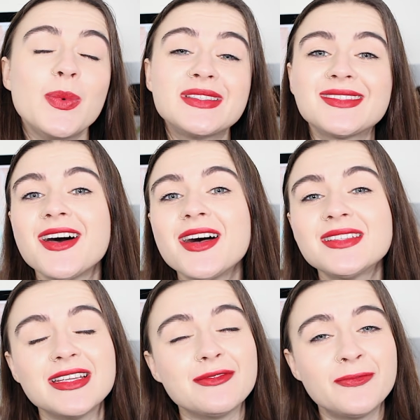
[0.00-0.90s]
We
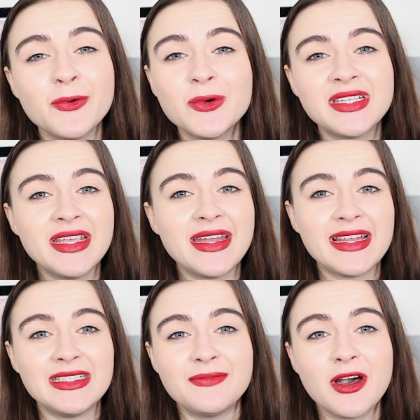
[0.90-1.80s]
start in
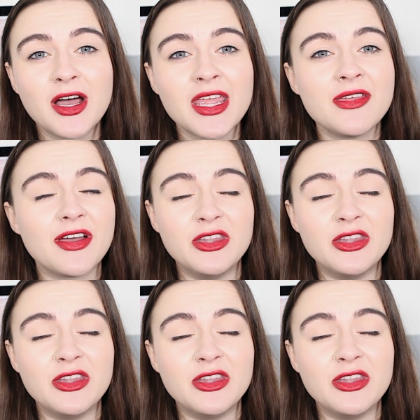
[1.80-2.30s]
1485